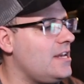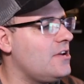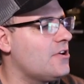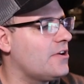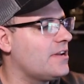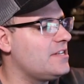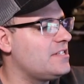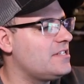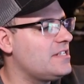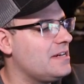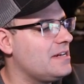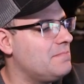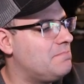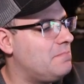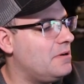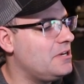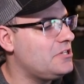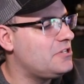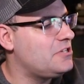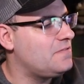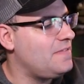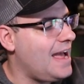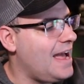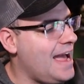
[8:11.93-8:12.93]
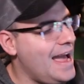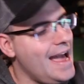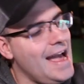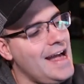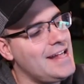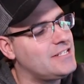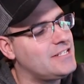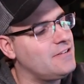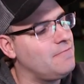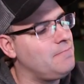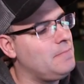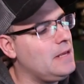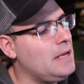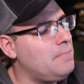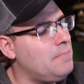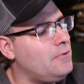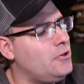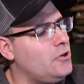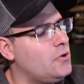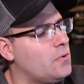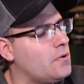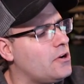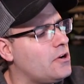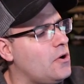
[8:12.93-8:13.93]
you're gonna see a bunch of ads of people
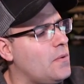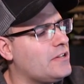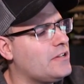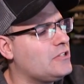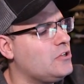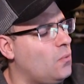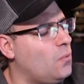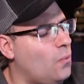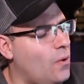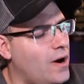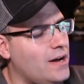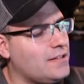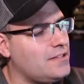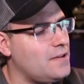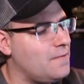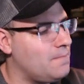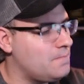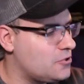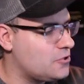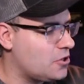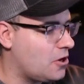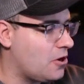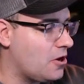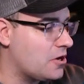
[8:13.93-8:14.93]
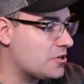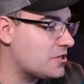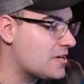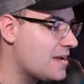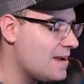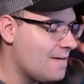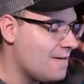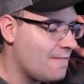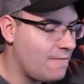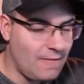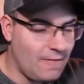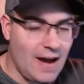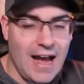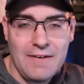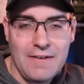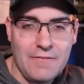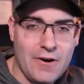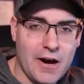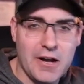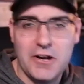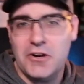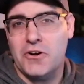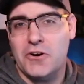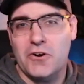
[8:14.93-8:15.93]
who are going to want to charge
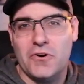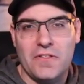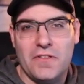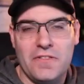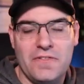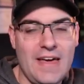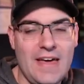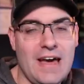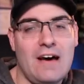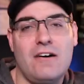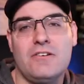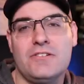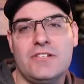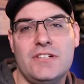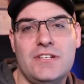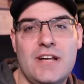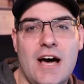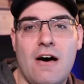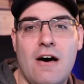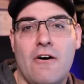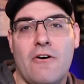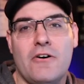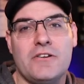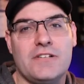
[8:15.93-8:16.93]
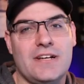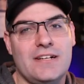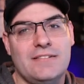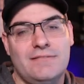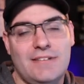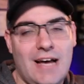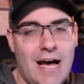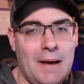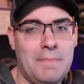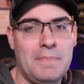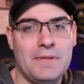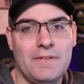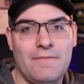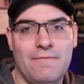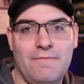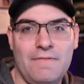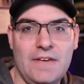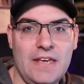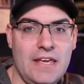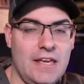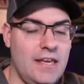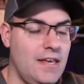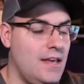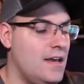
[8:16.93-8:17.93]
500 or $1,000 on top of the
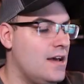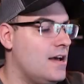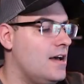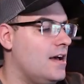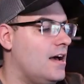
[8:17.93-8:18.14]
fee